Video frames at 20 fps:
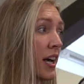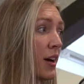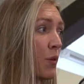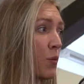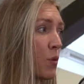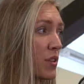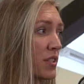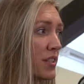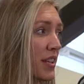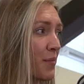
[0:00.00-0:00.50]

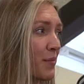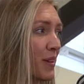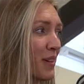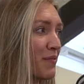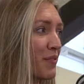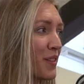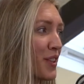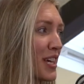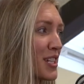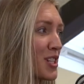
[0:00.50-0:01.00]
what does that mean
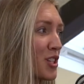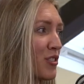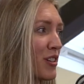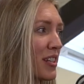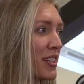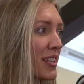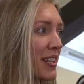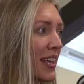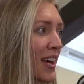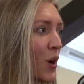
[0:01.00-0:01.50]
for their degree
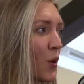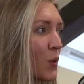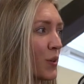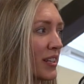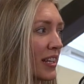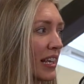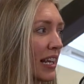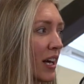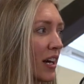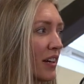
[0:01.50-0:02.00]
that they're
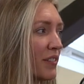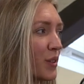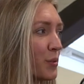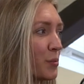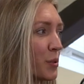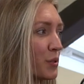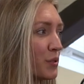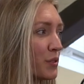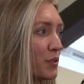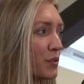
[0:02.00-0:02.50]
holding their life up
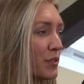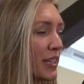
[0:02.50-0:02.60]
on?